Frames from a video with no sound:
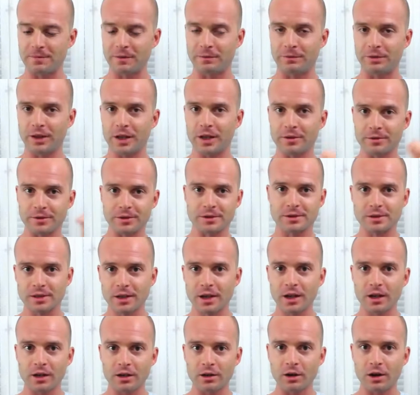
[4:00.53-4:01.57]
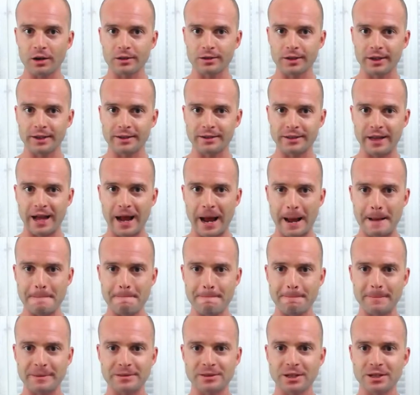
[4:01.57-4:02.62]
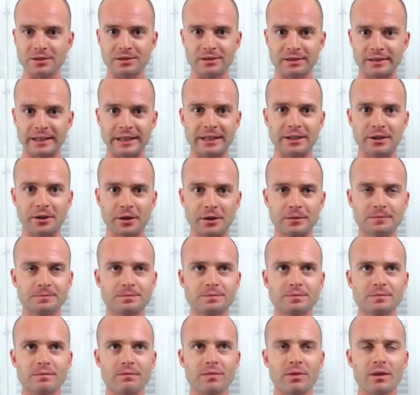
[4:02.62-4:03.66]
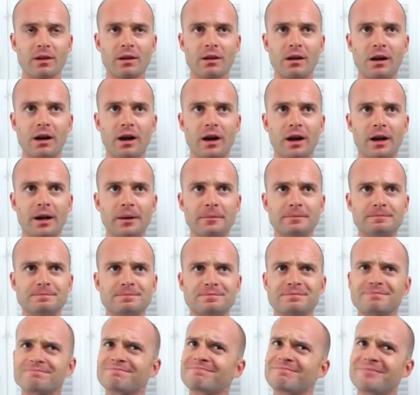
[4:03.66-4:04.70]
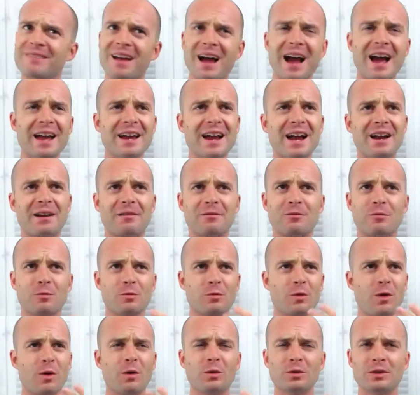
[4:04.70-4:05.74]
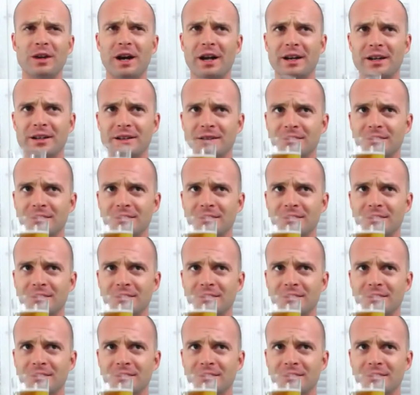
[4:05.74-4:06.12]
flavor's gone like that. It doesn't linger. I gotta hold on.